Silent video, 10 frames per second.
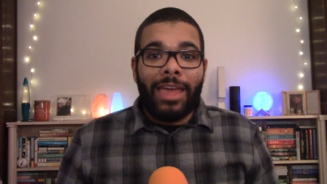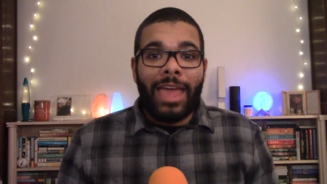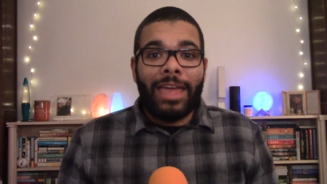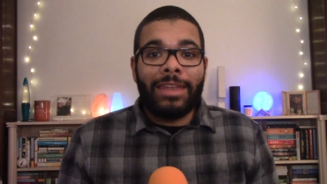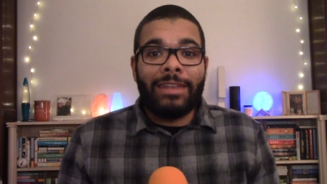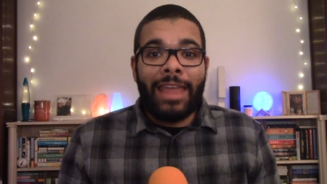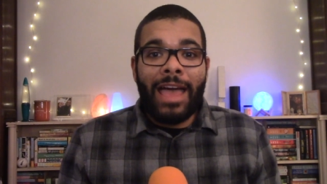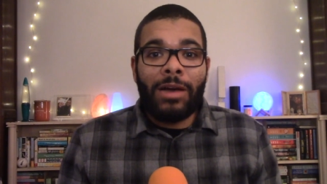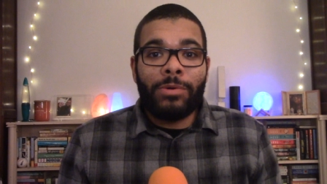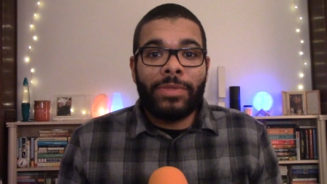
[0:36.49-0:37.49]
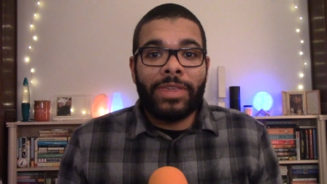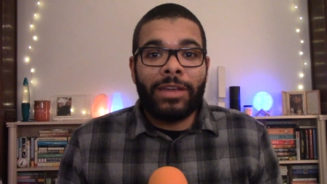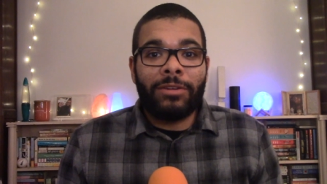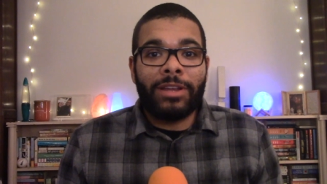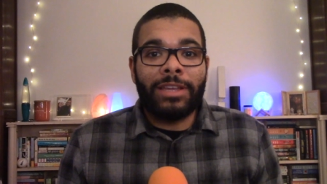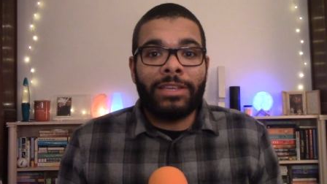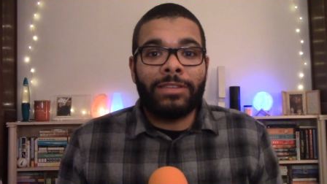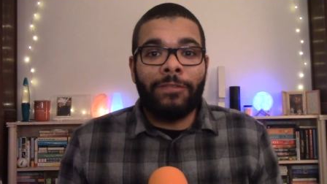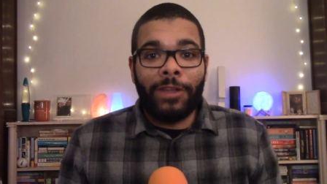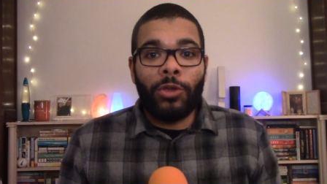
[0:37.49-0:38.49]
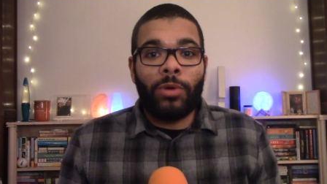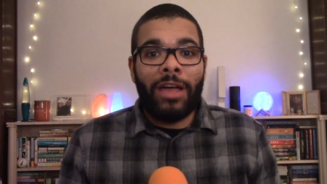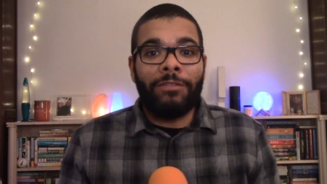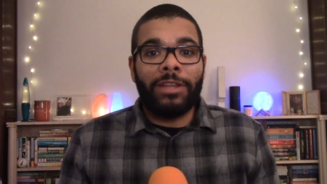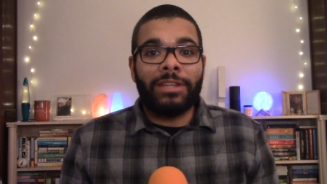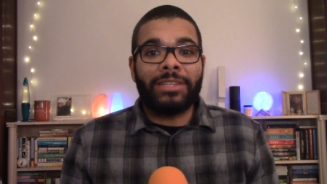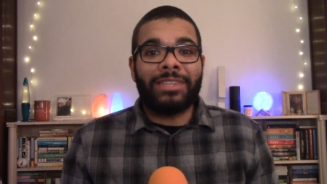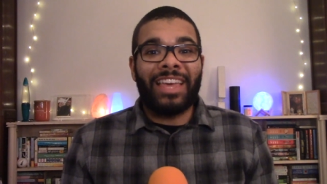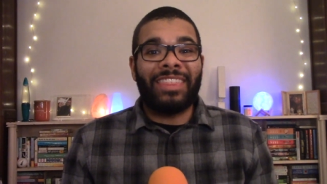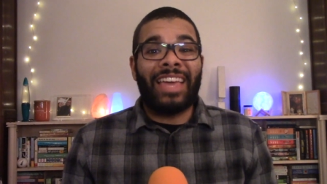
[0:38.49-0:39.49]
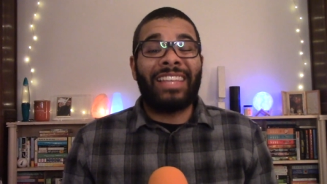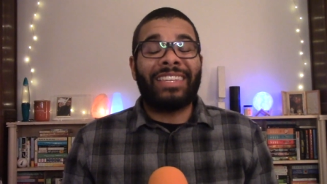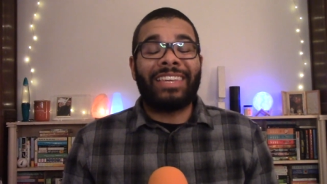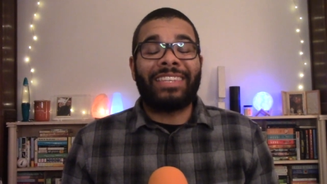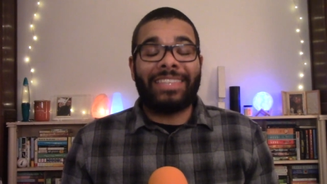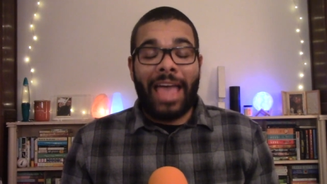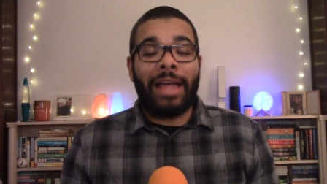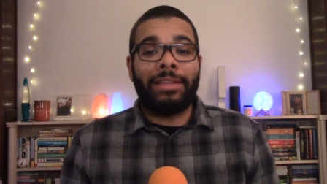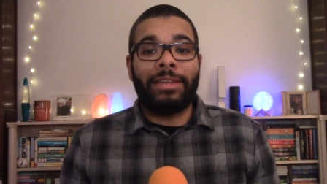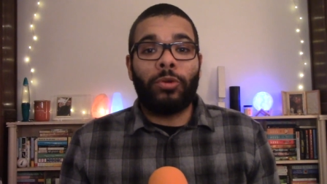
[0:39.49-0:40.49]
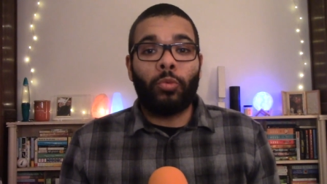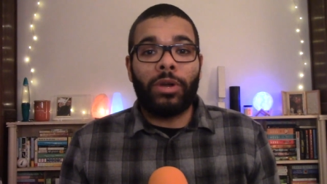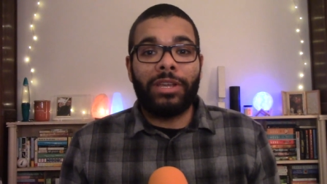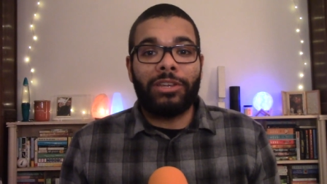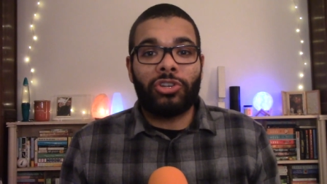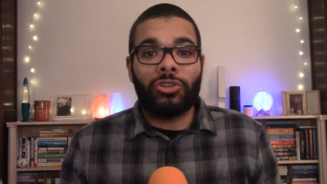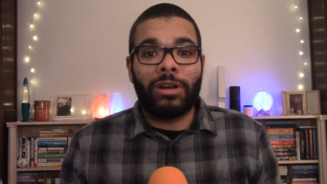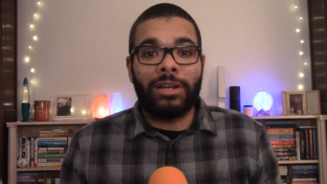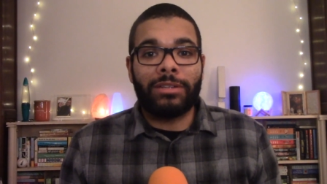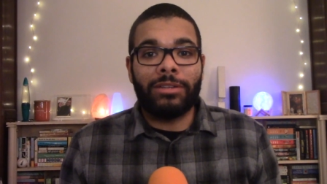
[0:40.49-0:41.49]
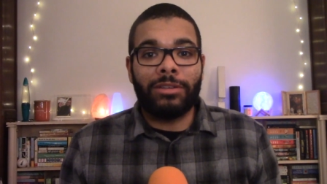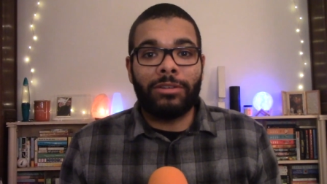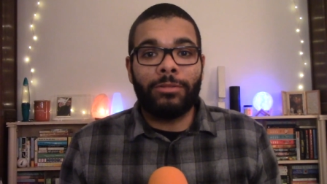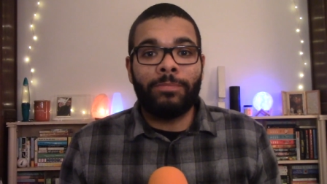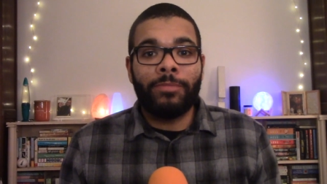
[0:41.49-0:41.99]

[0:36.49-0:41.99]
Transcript: And now there is video evidence that that's exactly what he's trying to do.